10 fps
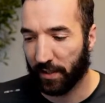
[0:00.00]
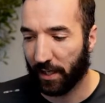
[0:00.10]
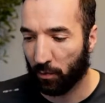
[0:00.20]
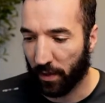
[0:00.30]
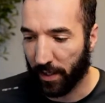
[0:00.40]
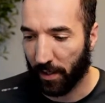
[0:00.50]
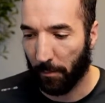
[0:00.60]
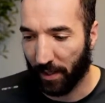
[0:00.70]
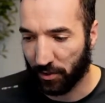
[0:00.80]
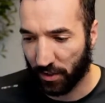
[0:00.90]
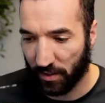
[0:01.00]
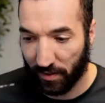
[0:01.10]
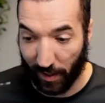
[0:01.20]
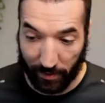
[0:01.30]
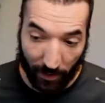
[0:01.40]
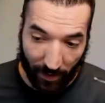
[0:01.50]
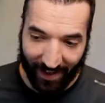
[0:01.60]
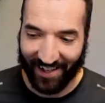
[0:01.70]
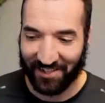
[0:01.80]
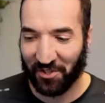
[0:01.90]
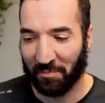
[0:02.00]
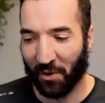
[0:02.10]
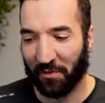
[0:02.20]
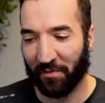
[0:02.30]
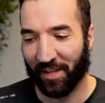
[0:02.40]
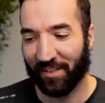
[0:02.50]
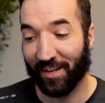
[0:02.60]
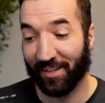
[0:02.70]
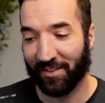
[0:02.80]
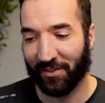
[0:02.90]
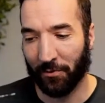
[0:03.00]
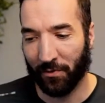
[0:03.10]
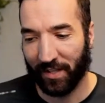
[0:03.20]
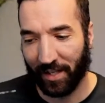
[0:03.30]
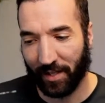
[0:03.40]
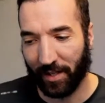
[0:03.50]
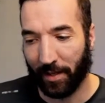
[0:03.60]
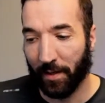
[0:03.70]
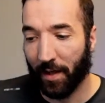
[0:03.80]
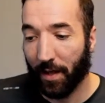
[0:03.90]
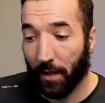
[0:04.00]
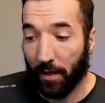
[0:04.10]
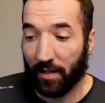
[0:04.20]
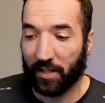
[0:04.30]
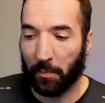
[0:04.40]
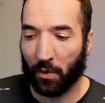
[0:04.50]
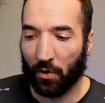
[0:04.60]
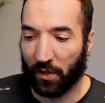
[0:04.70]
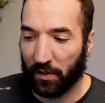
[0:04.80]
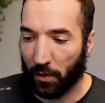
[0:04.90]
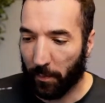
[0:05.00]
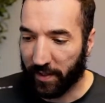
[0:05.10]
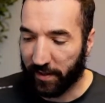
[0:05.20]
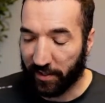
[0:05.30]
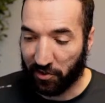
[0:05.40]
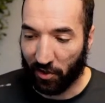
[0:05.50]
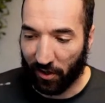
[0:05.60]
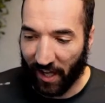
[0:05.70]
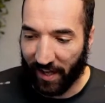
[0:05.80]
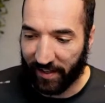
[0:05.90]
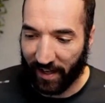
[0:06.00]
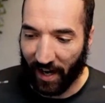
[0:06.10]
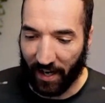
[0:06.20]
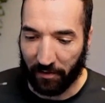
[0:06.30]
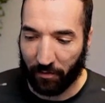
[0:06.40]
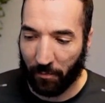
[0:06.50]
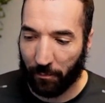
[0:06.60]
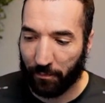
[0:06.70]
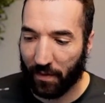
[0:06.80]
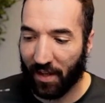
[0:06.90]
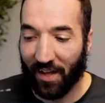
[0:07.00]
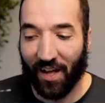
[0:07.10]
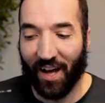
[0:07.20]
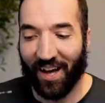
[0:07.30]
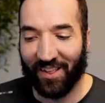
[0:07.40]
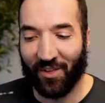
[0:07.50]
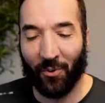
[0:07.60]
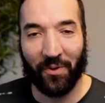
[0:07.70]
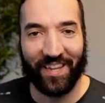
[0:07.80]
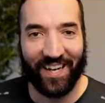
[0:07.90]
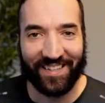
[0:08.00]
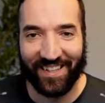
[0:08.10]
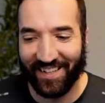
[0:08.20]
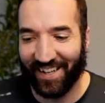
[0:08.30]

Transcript: that we mentioned, and it should motivate us to take a deeper look into Bit Digital and Hive. So with that,